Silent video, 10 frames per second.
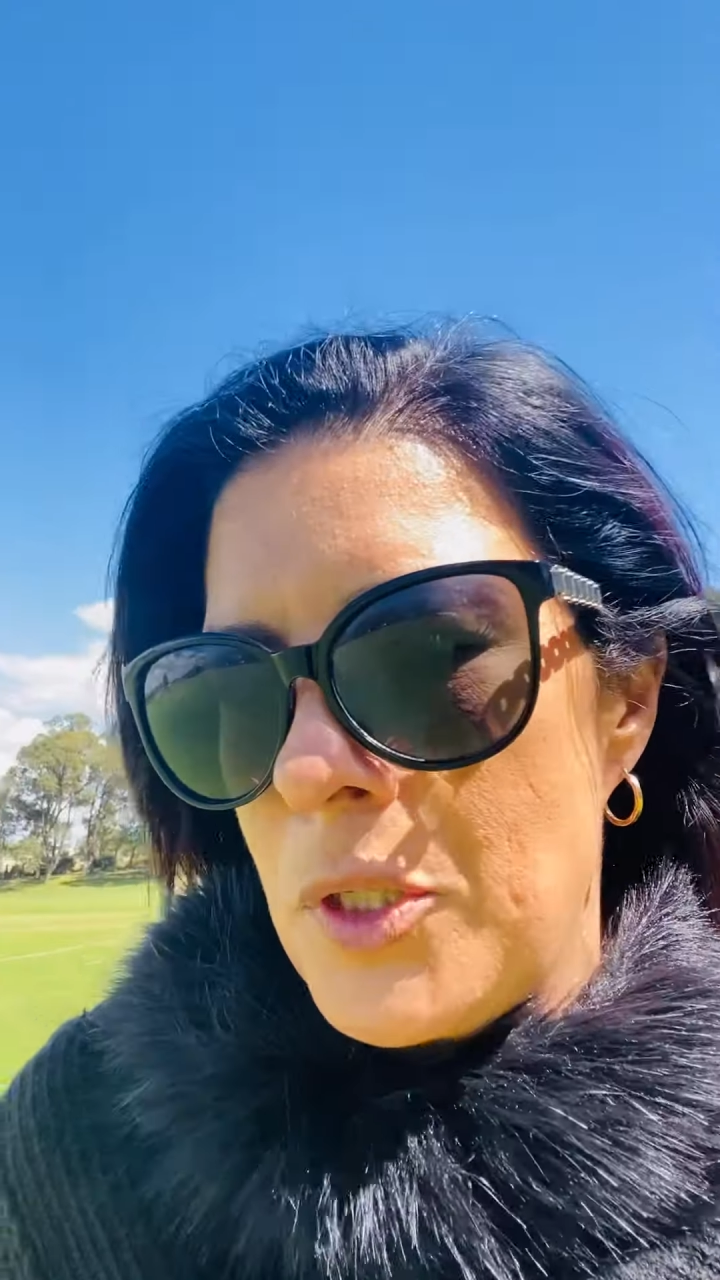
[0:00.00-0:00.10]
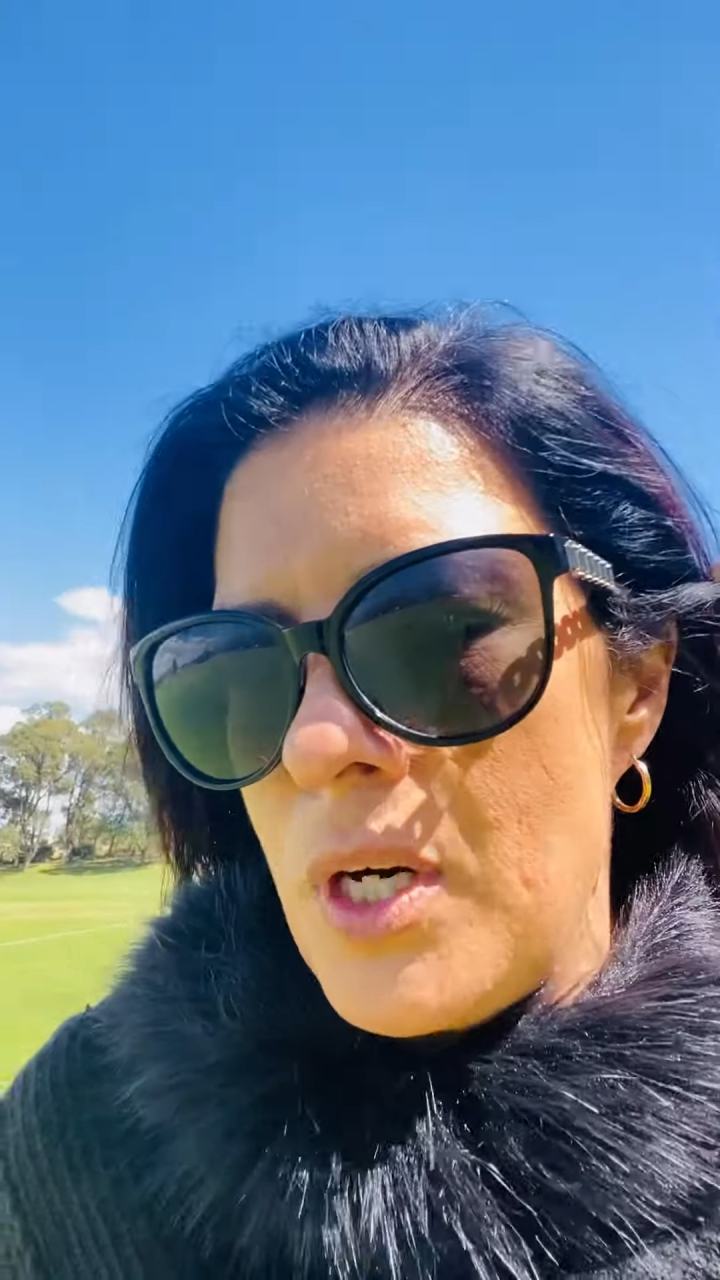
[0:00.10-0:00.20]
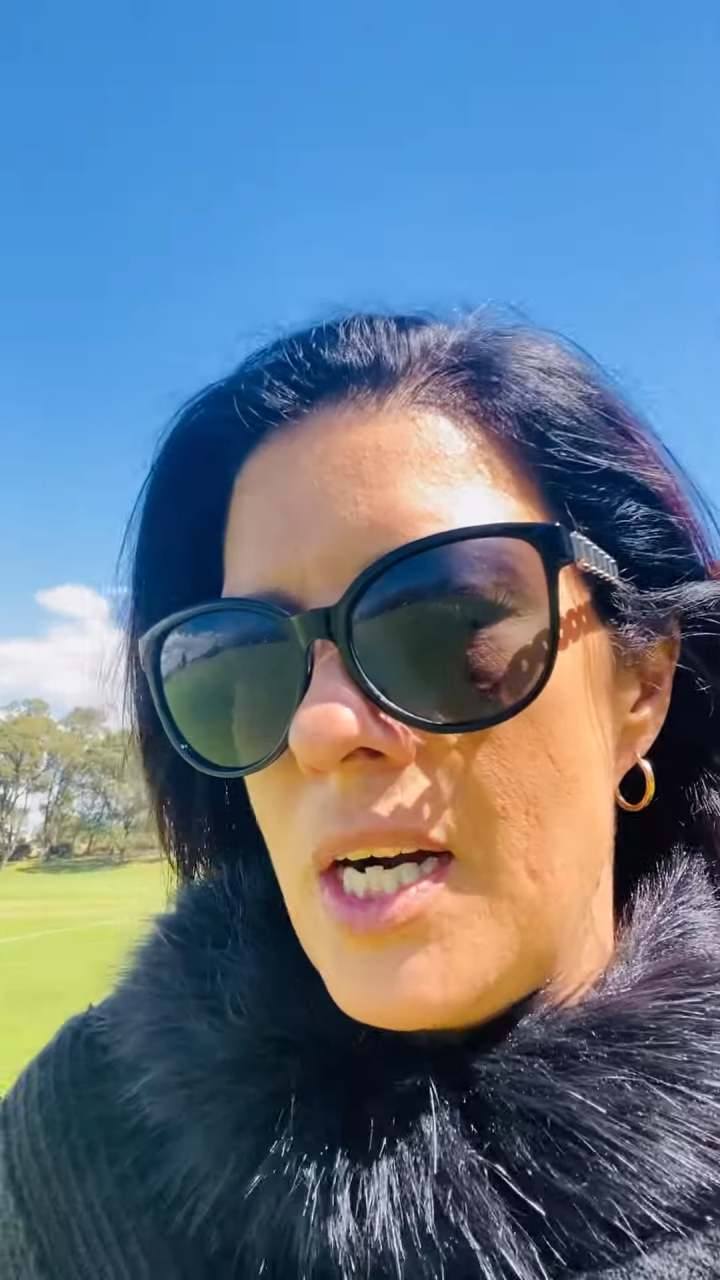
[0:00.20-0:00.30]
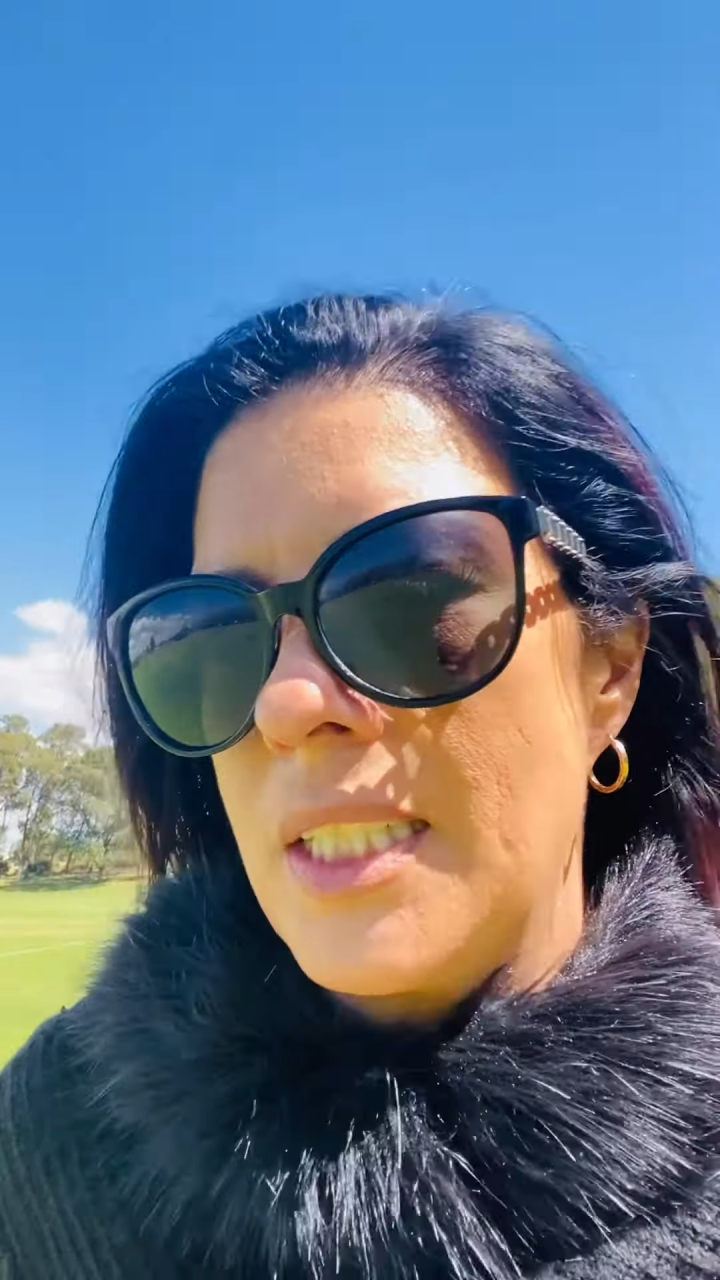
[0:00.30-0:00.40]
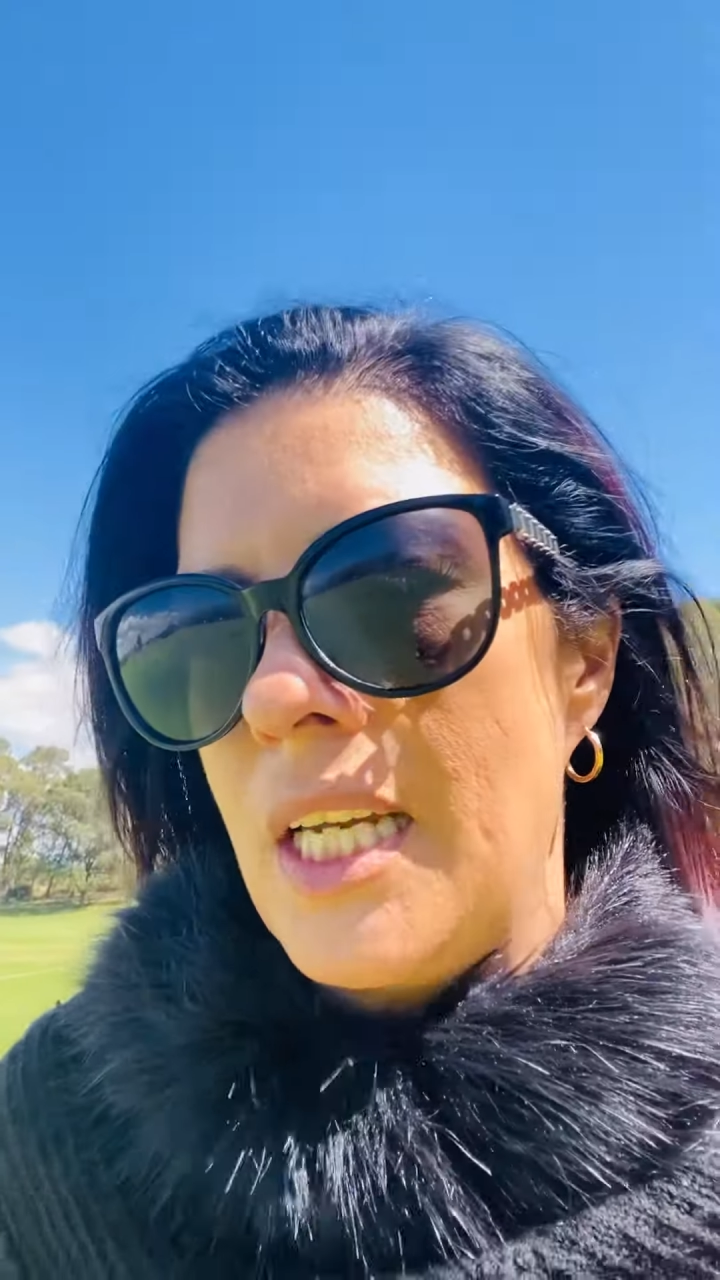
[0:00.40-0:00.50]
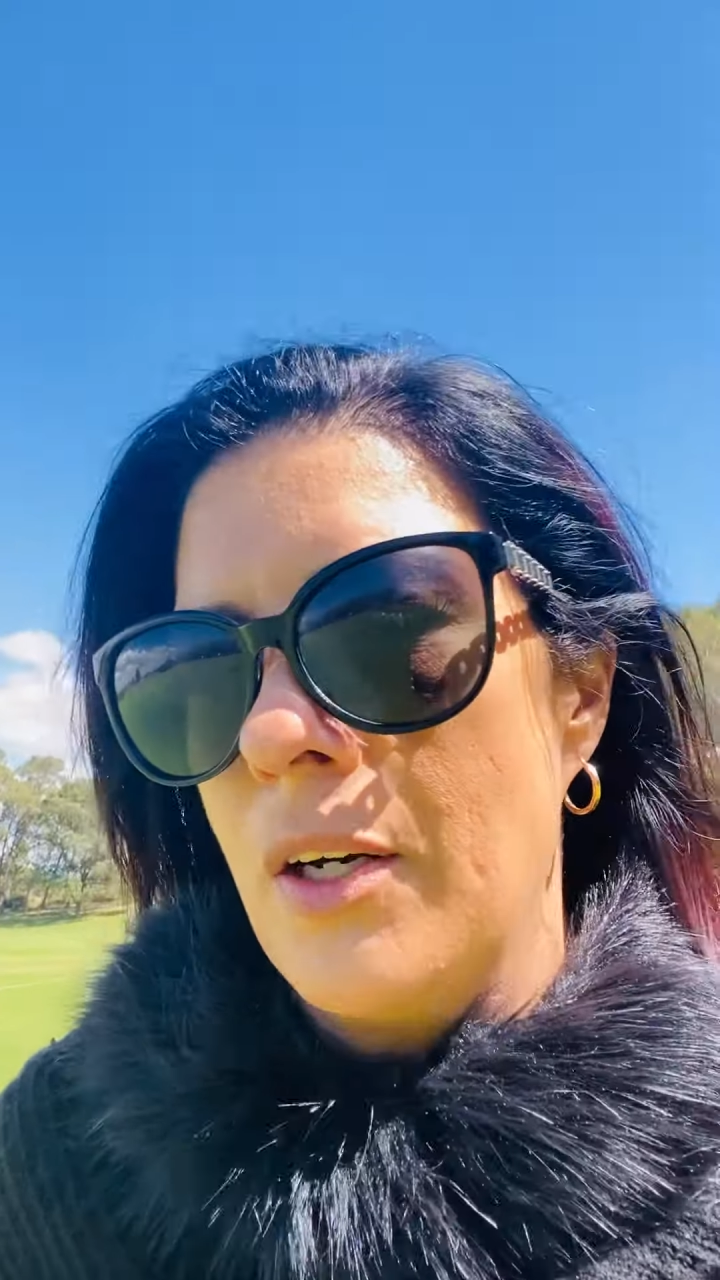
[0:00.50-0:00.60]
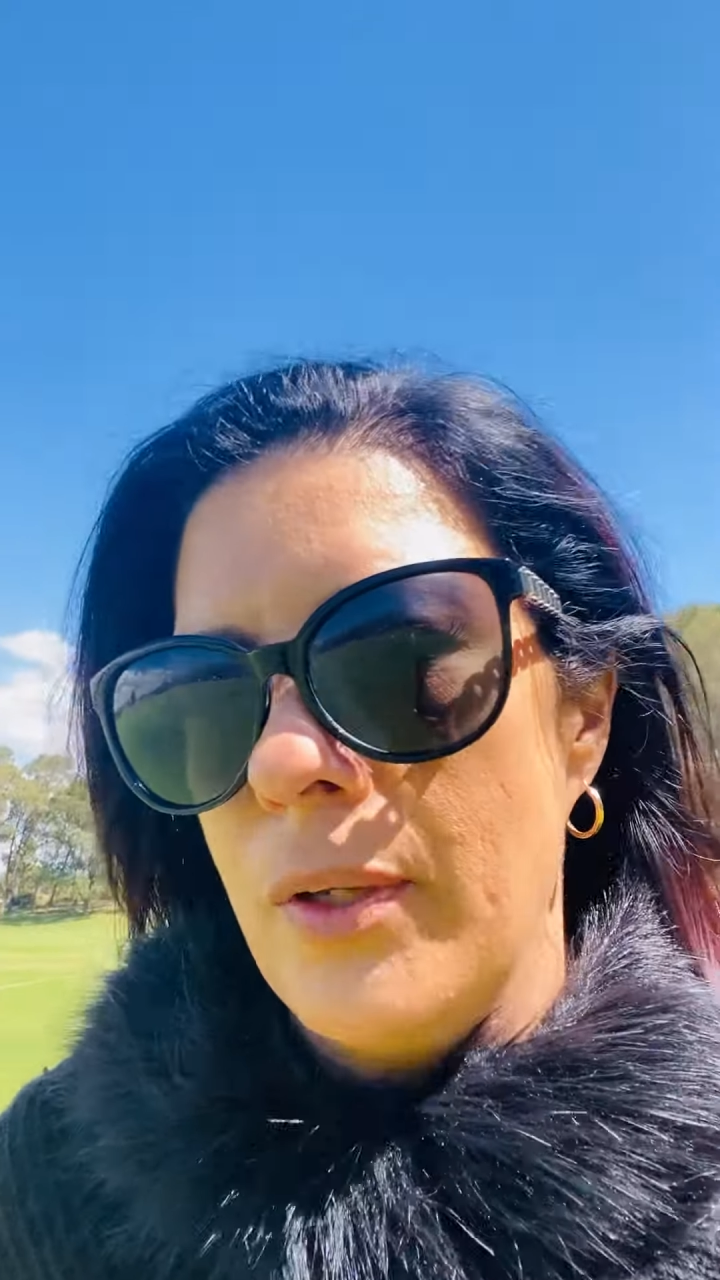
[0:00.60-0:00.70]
trucks and